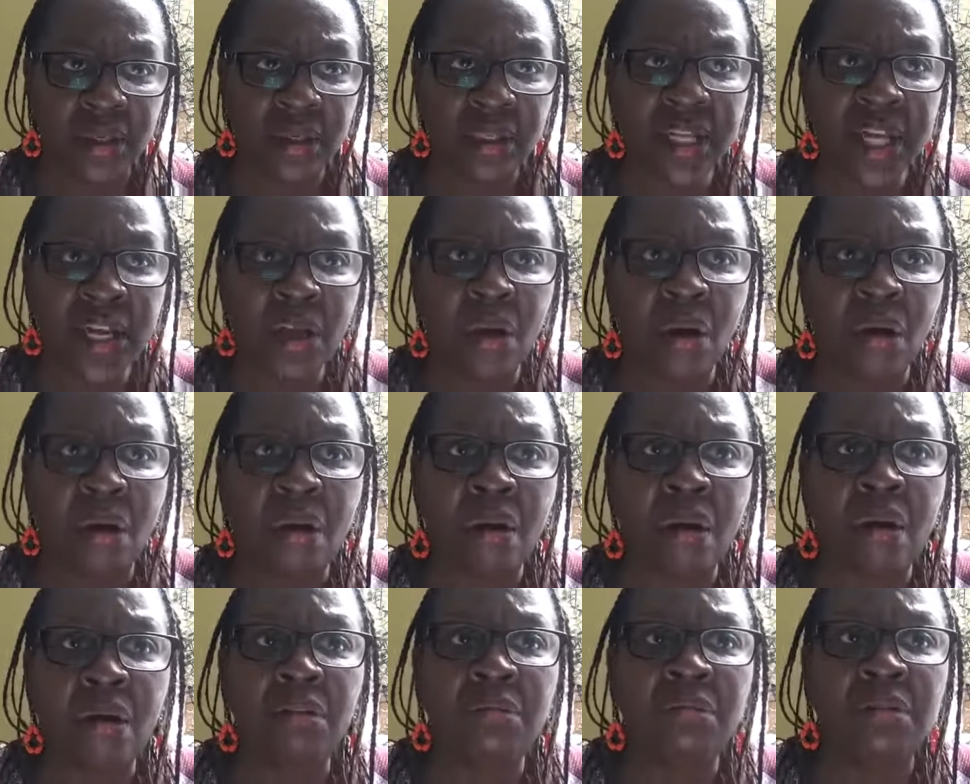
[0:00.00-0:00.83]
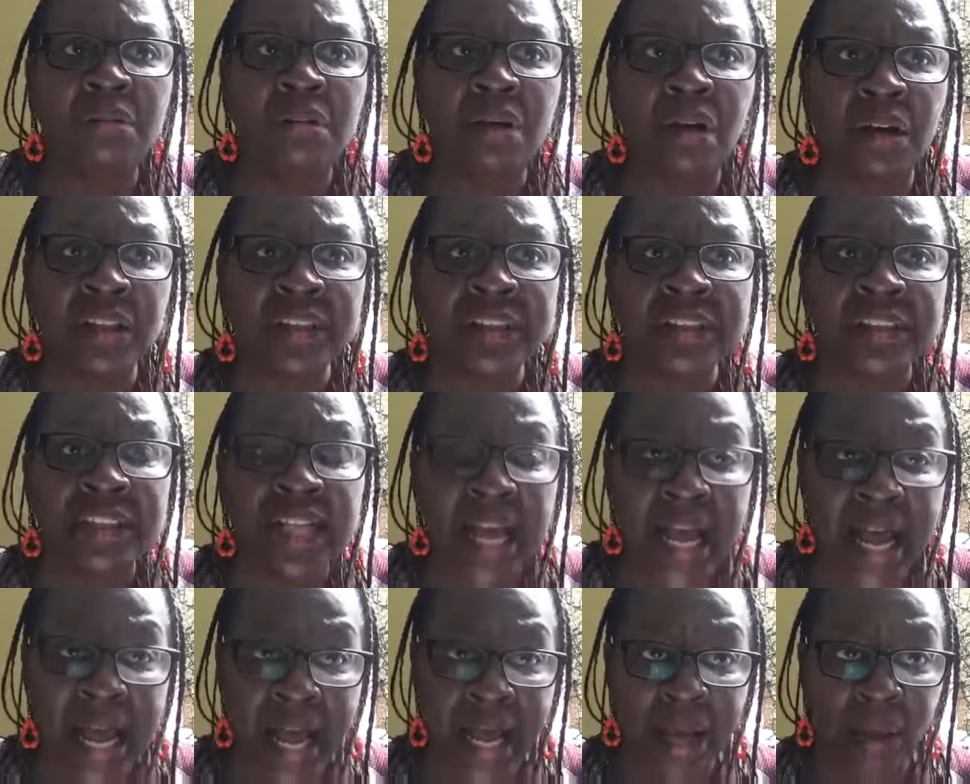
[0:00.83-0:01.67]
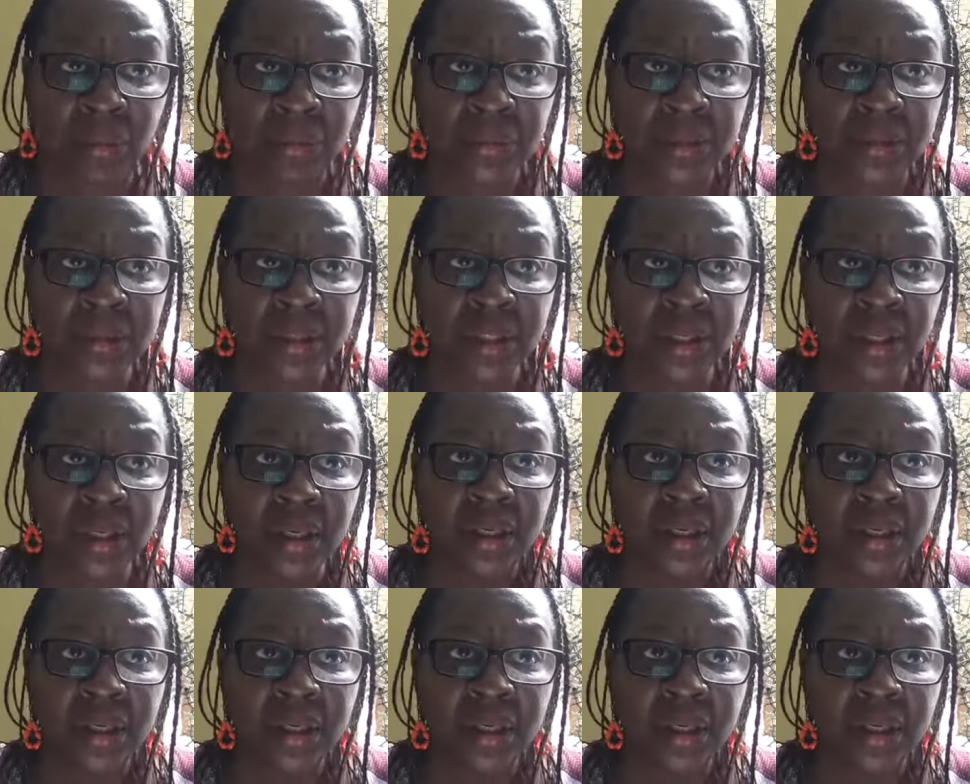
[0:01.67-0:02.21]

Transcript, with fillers: They all lost out.